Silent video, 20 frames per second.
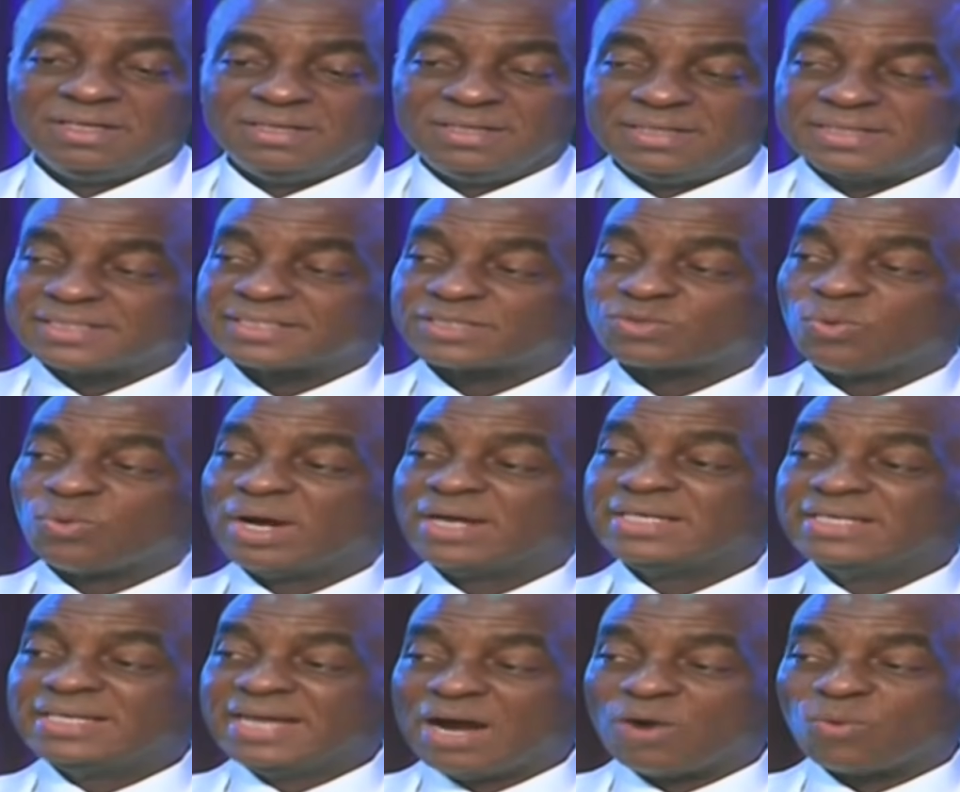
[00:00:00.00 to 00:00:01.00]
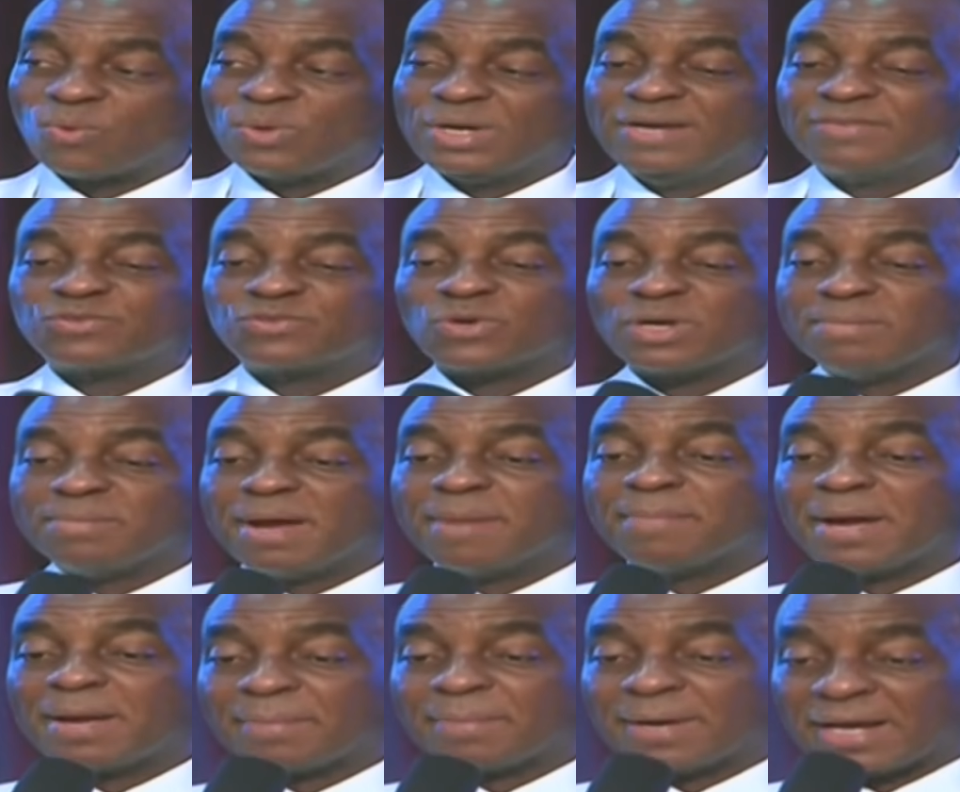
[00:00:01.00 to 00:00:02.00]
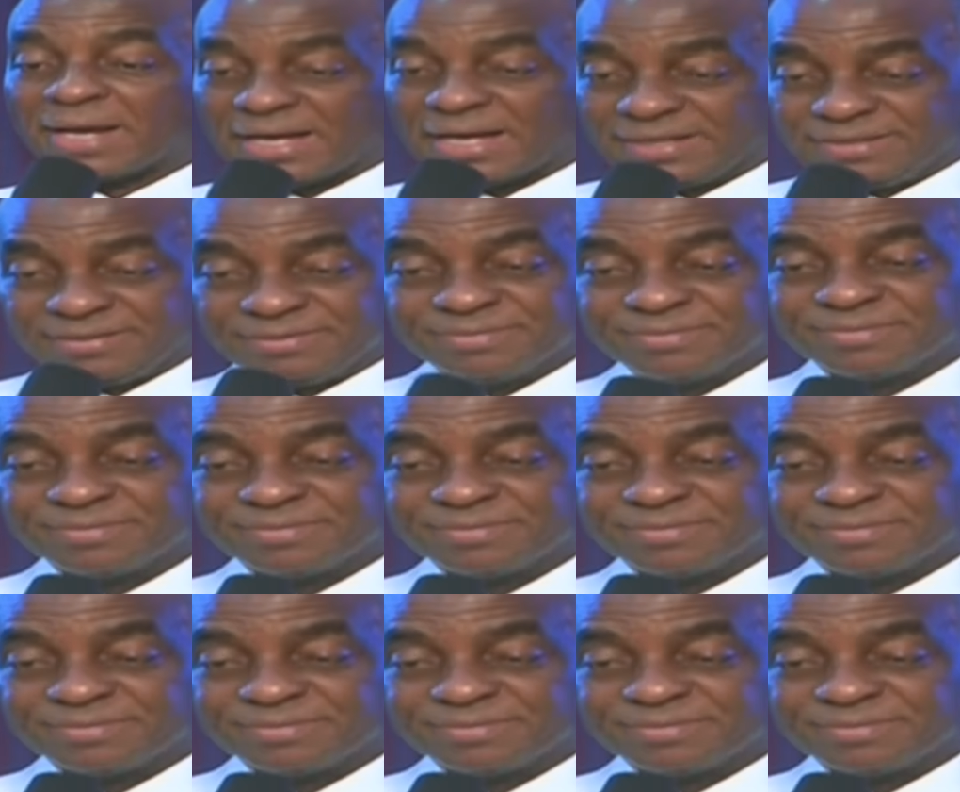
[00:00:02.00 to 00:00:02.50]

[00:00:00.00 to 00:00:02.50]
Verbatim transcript: This is one year I will live to remember in my life